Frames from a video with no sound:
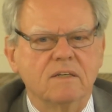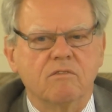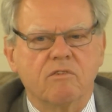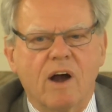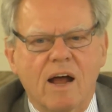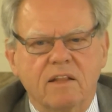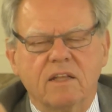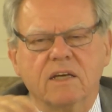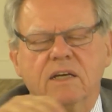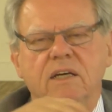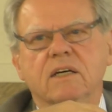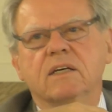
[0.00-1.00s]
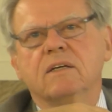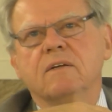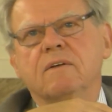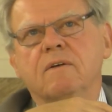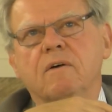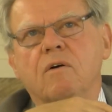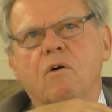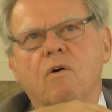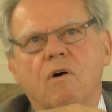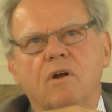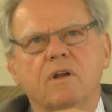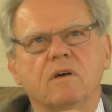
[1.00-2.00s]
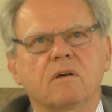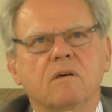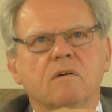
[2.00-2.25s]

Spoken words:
writing on